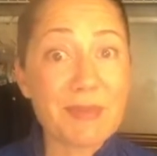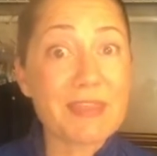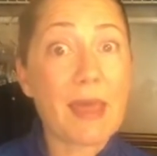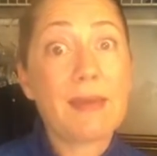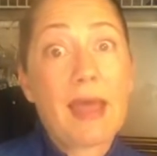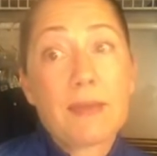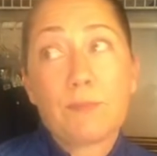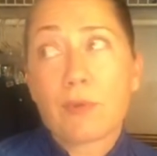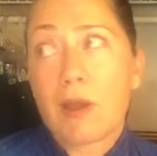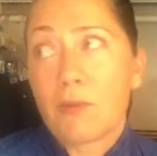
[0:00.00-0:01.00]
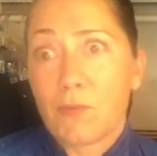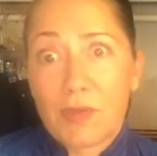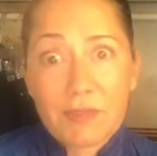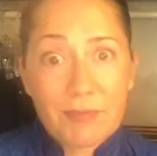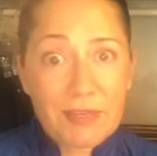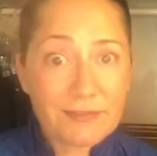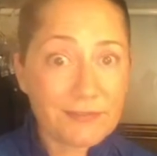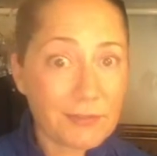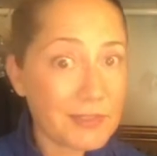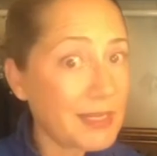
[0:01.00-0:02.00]
me that I brought with me to
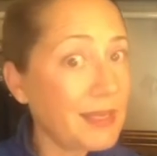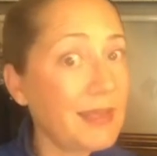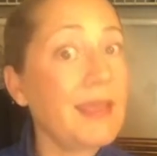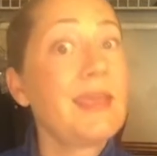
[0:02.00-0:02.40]
Florida,